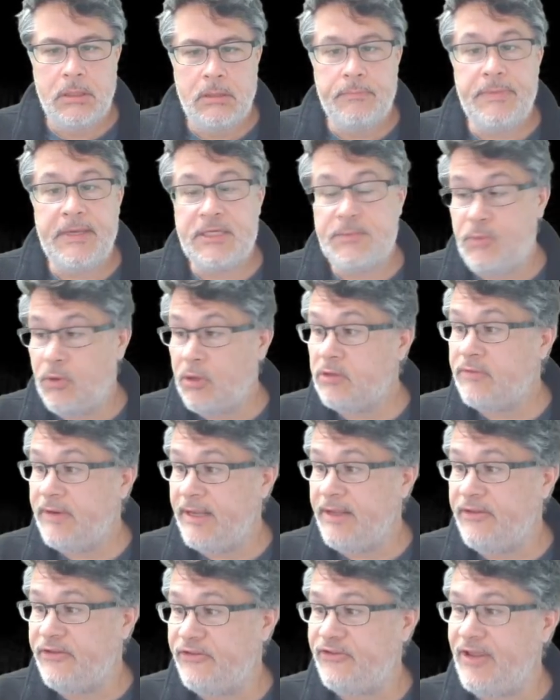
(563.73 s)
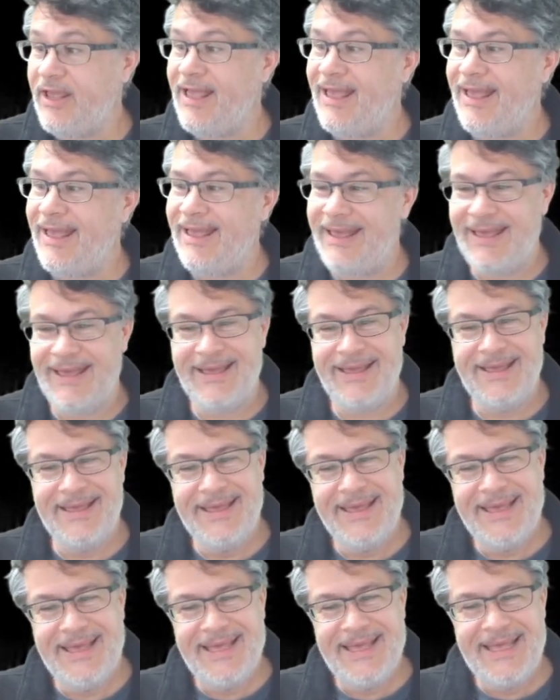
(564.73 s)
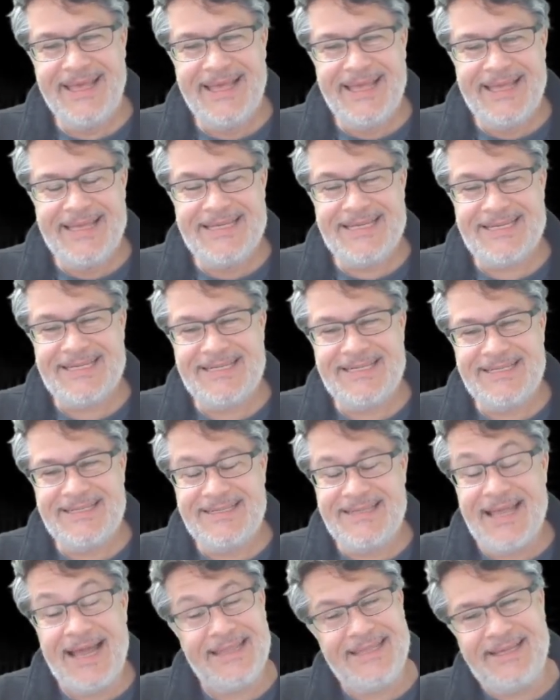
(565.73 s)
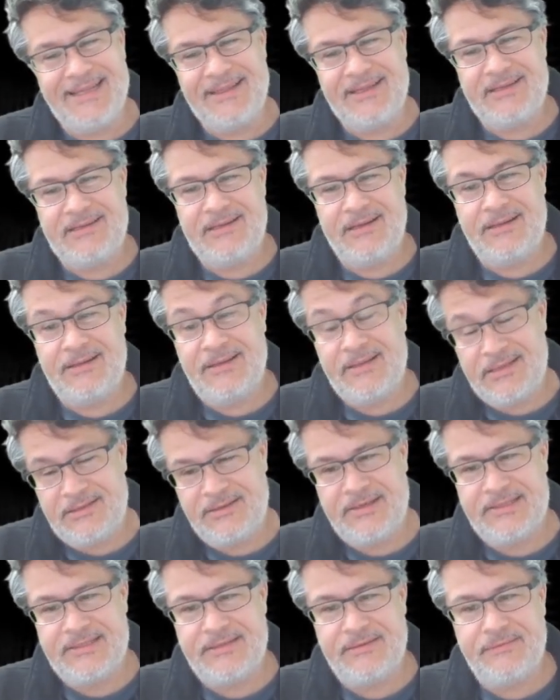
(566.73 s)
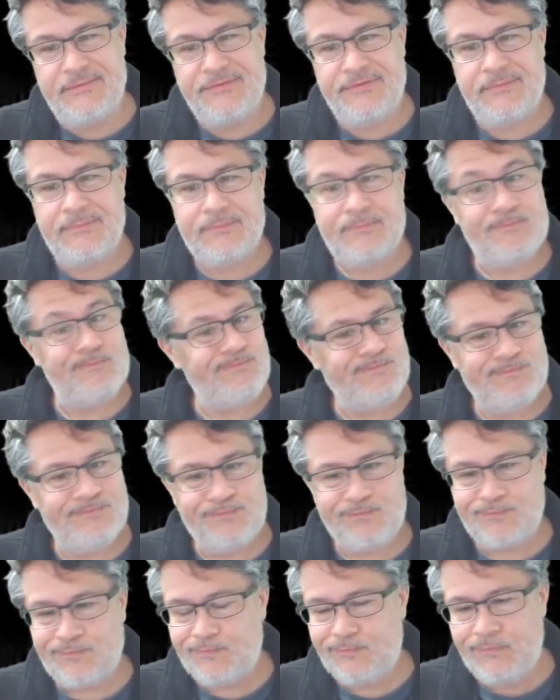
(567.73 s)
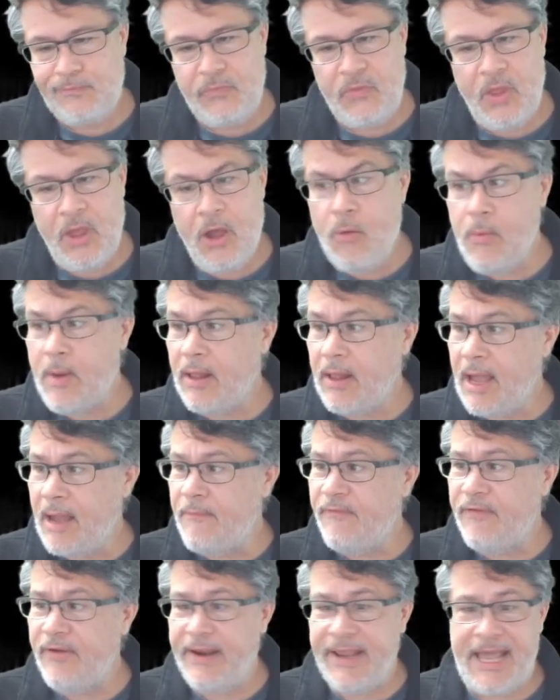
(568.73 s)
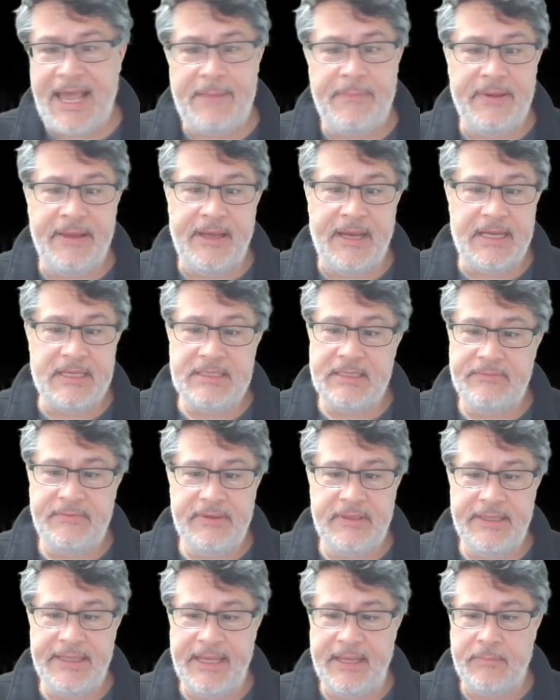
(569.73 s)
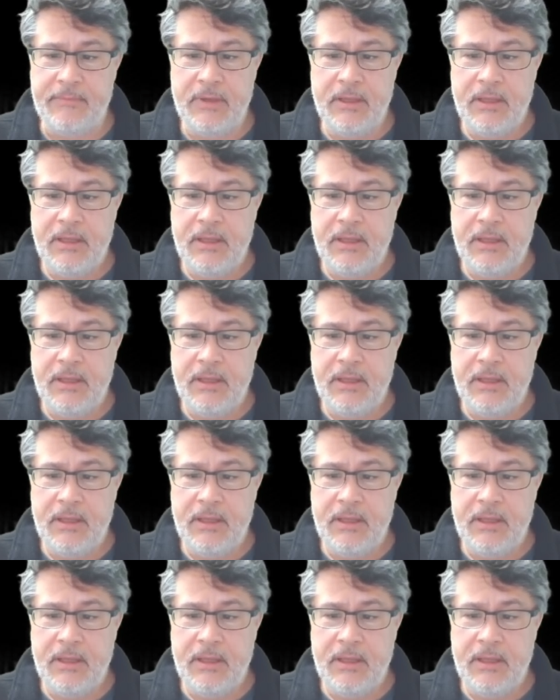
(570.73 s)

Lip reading: Baseball greats. Just not the alliterative. Oh, well, I'm very happy, guys. I really am.